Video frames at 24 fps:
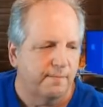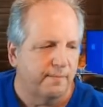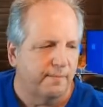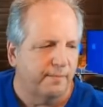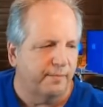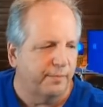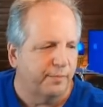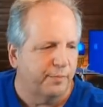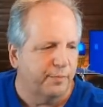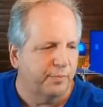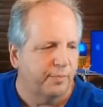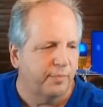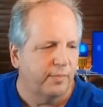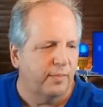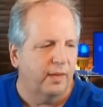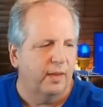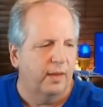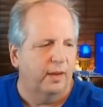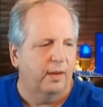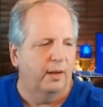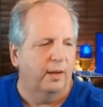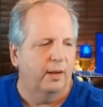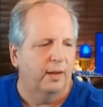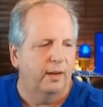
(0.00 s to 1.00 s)
ATC will
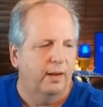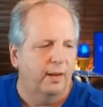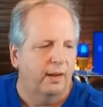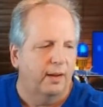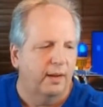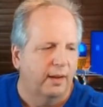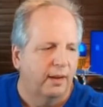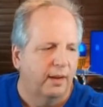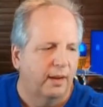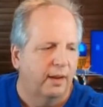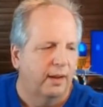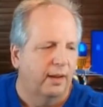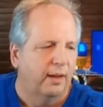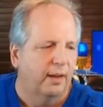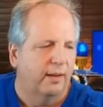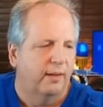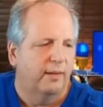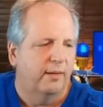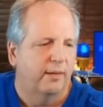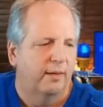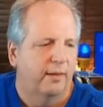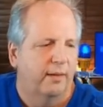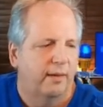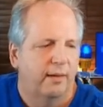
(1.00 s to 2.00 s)
ask,
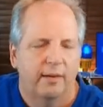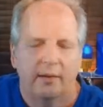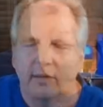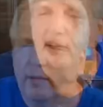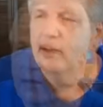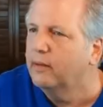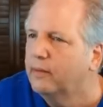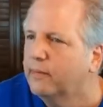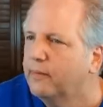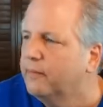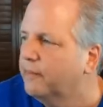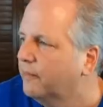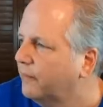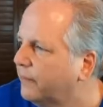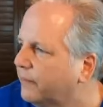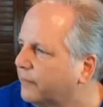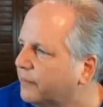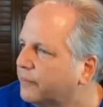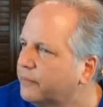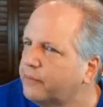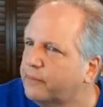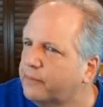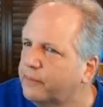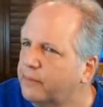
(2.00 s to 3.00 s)
can you maintain visual
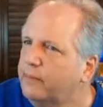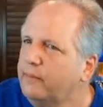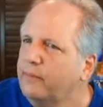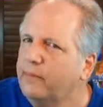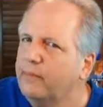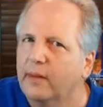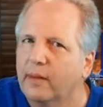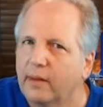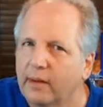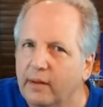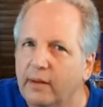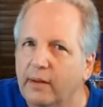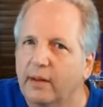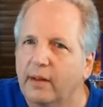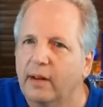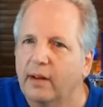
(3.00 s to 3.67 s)
separation?